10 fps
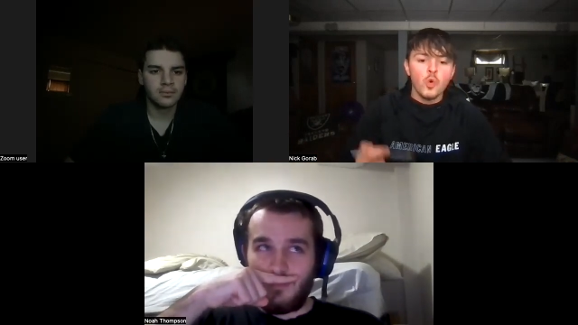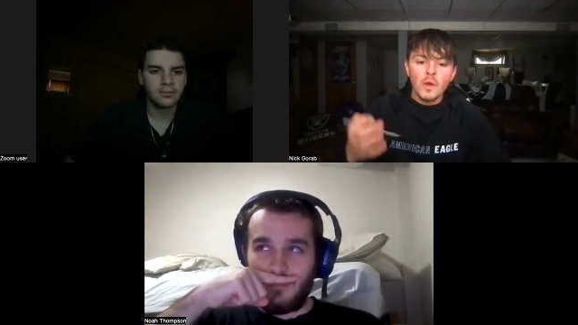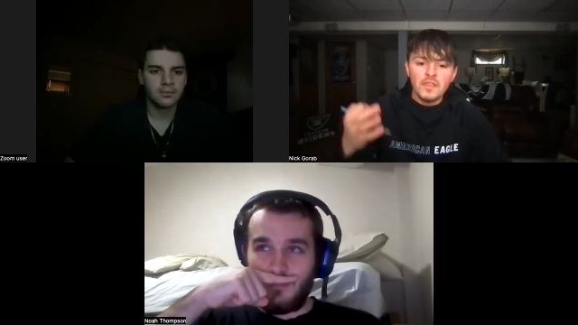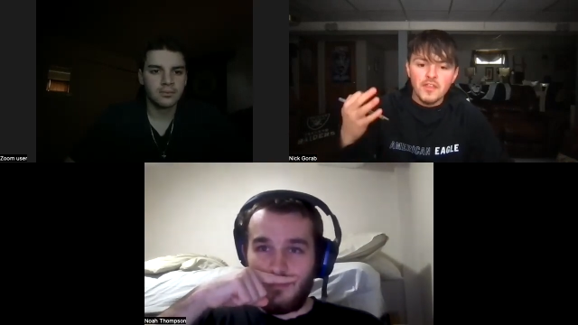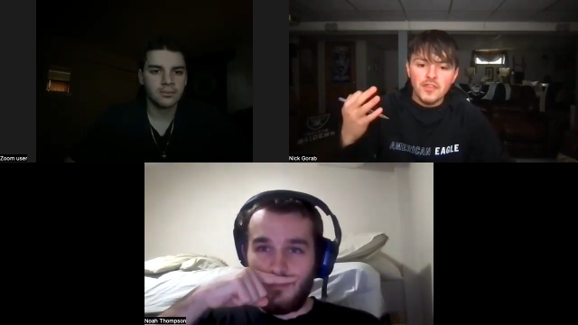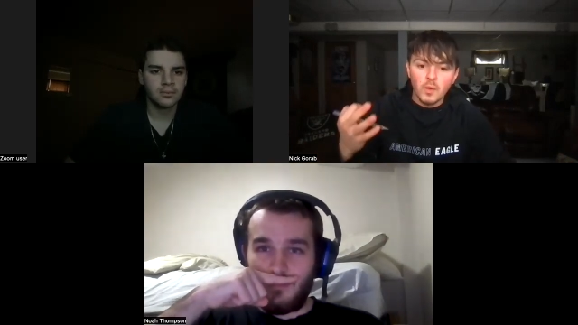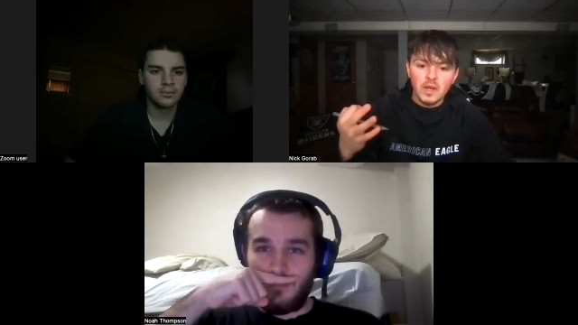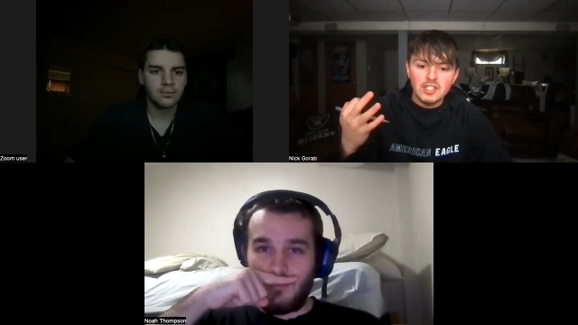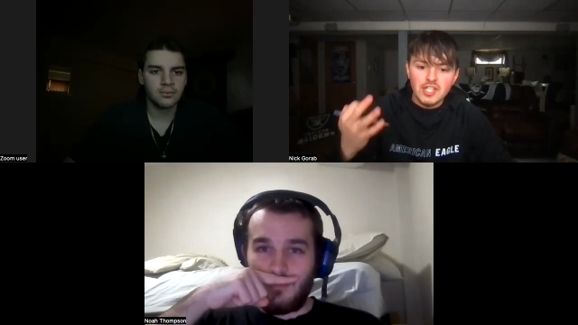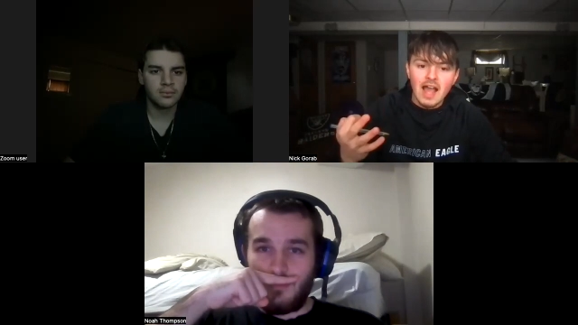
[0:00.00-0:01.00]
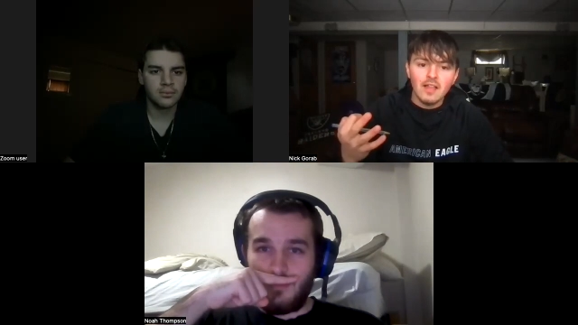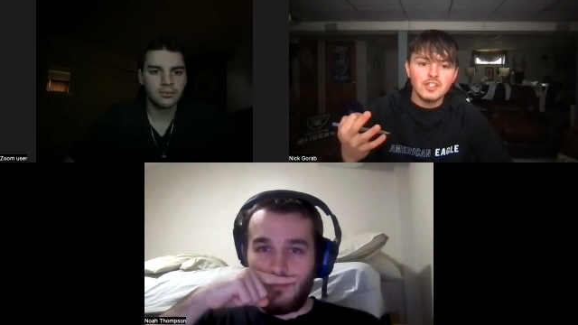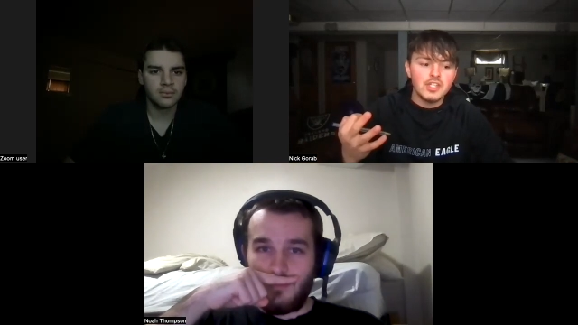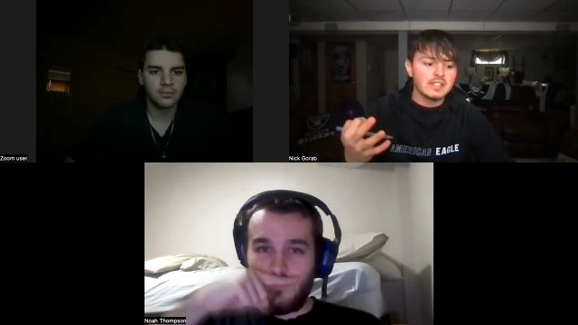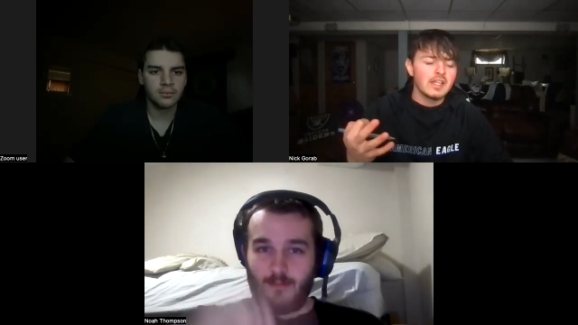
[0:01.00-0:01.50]
Speaker 1: With the three
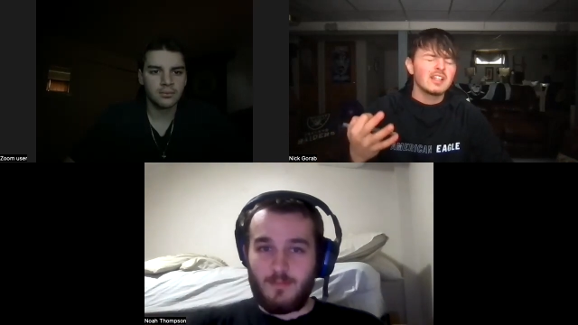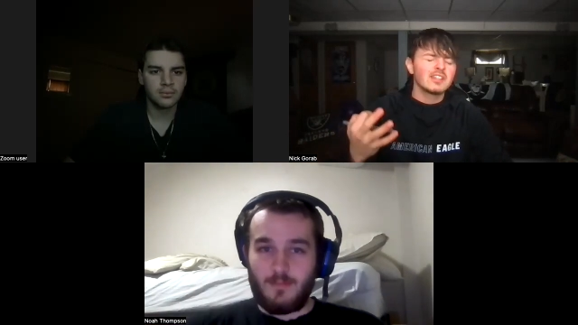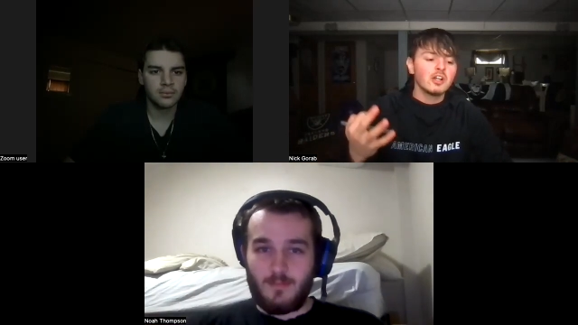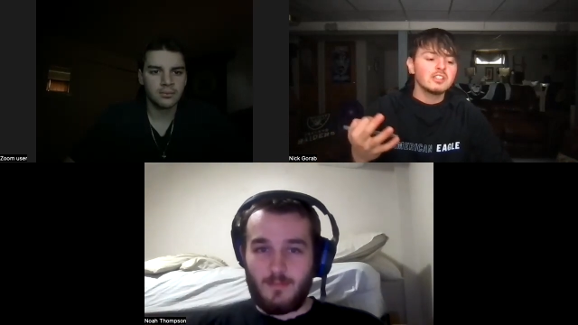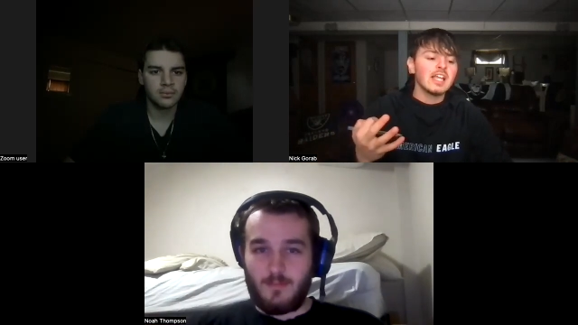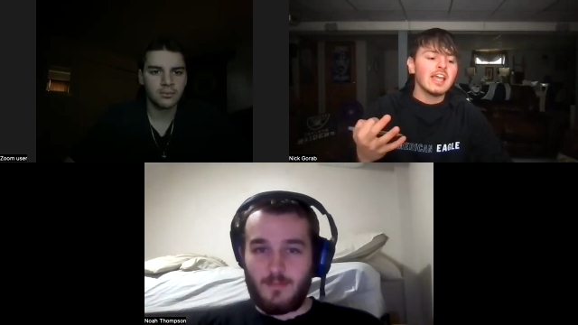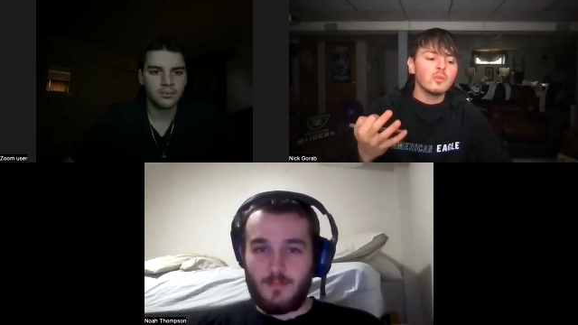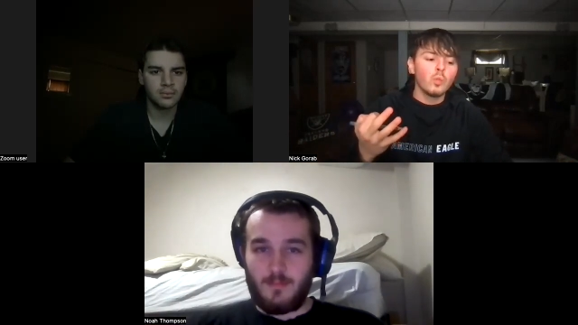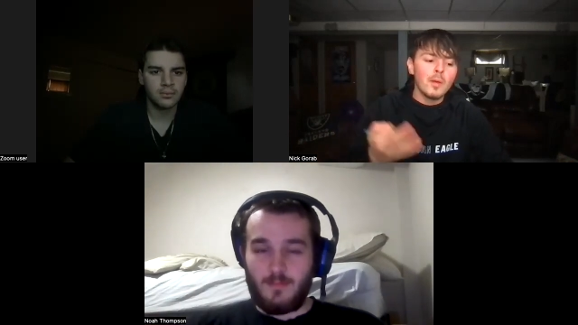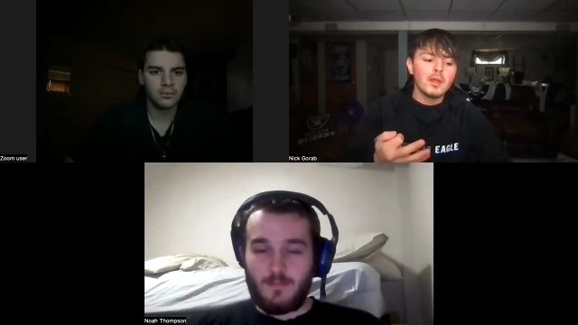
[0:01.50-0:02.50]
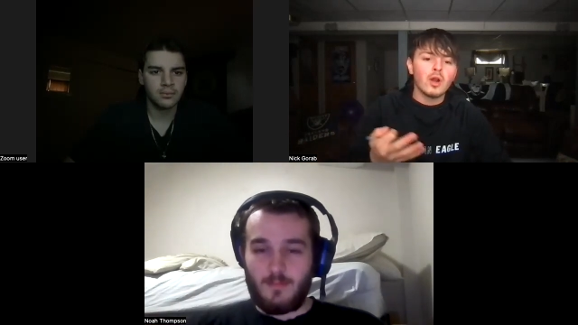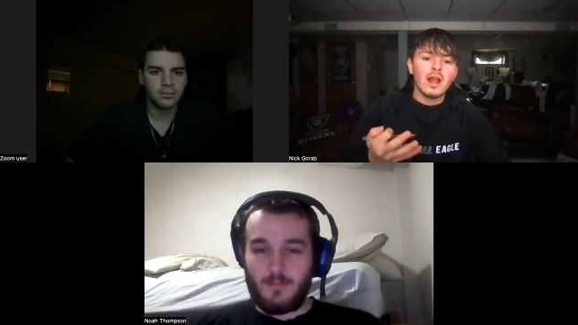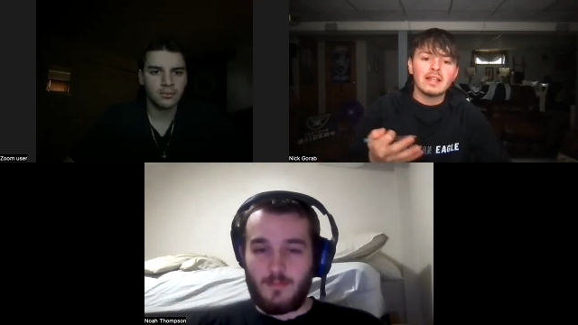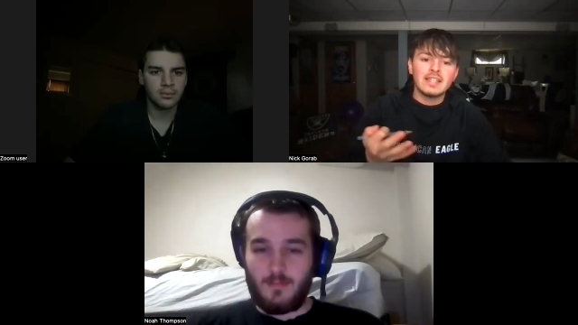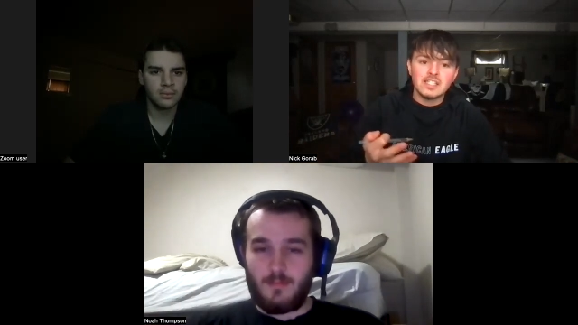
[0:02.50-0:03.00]
challenges, they're saying women are
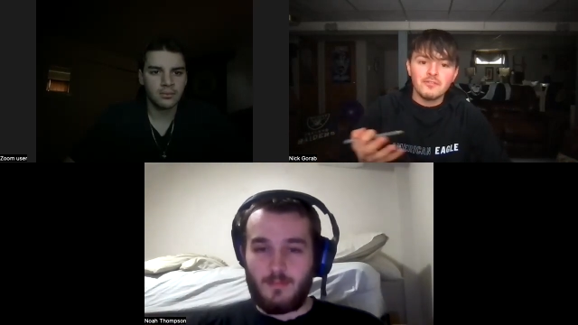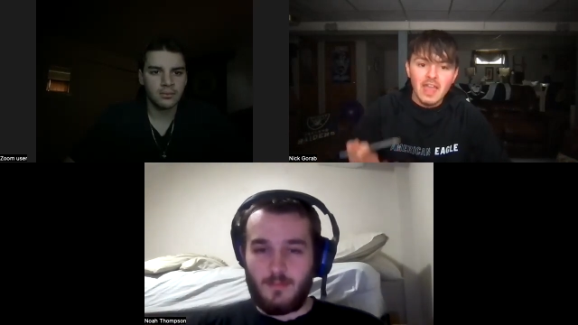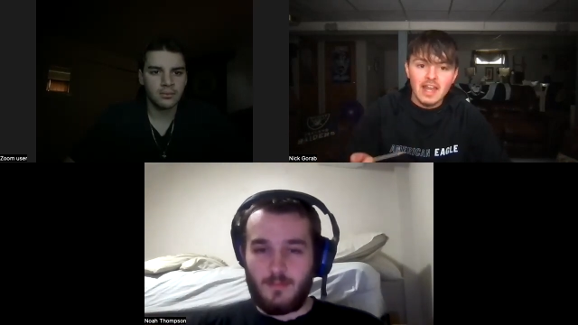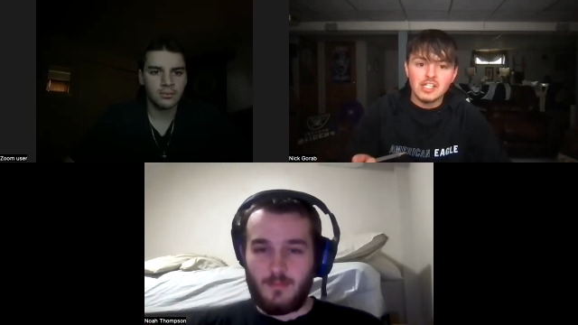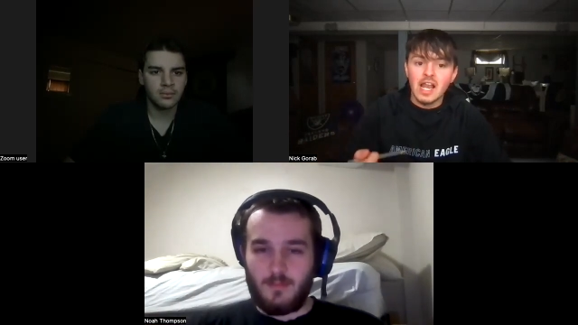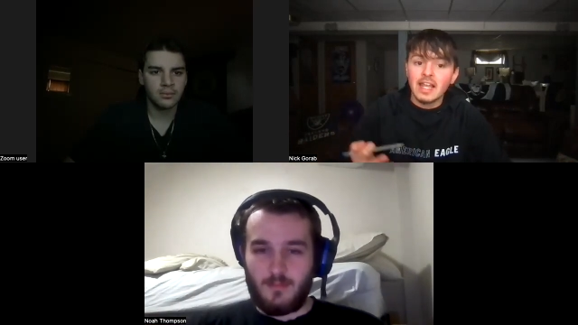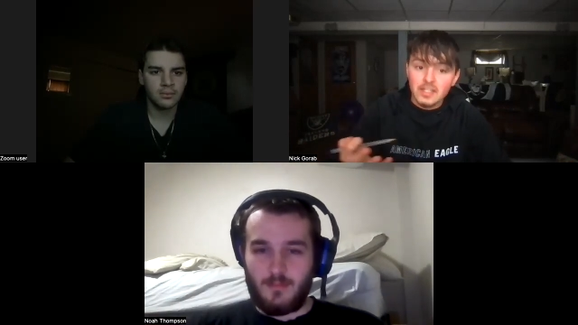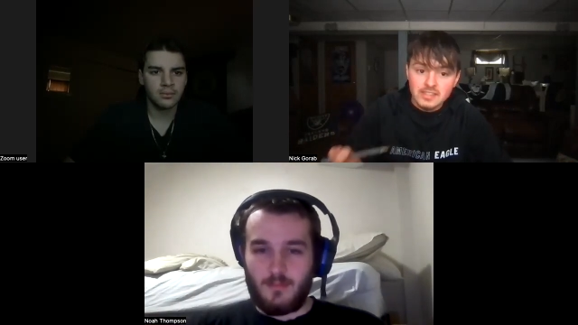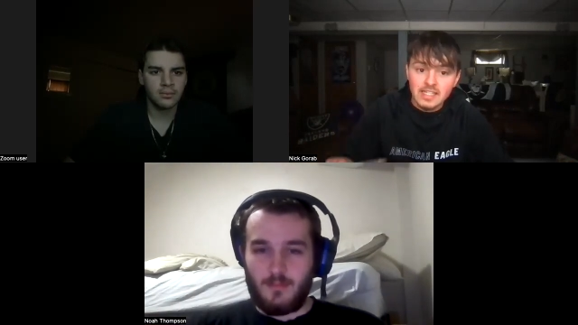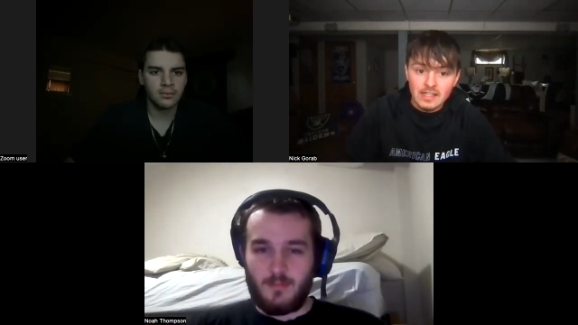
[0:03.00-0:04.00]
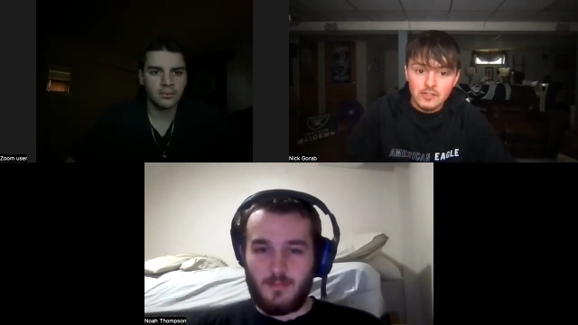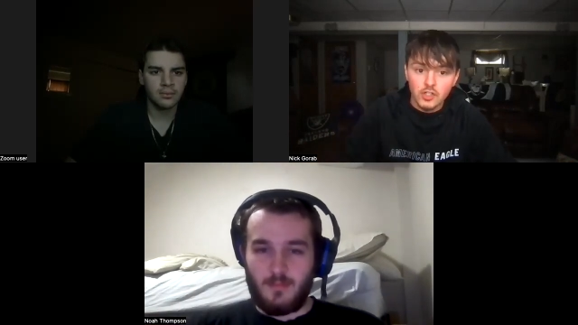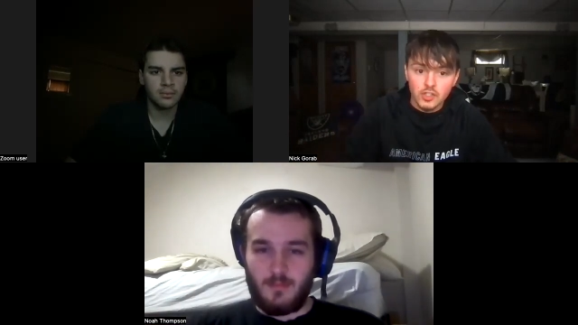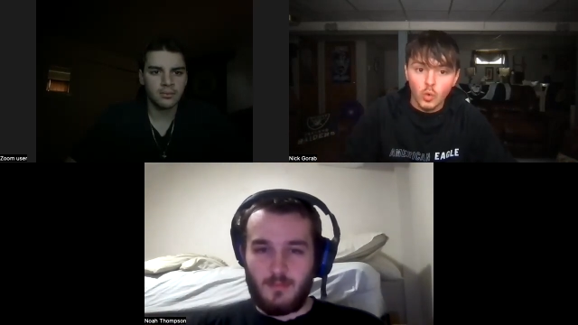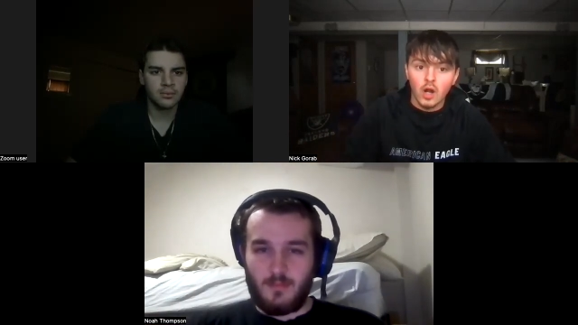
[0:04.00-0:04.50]
at a disadvantage. And I can see this
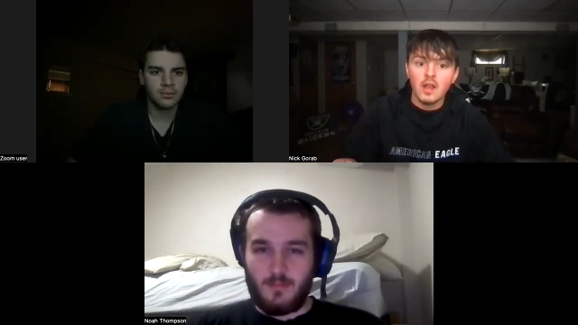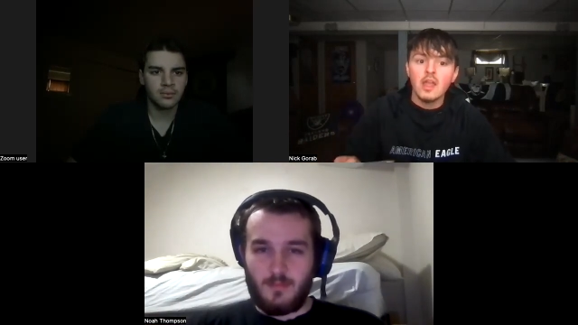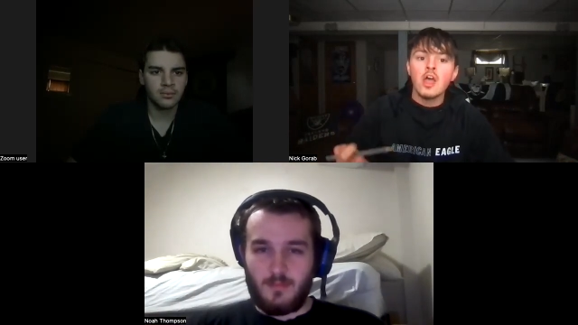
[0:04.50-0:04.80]
for sure.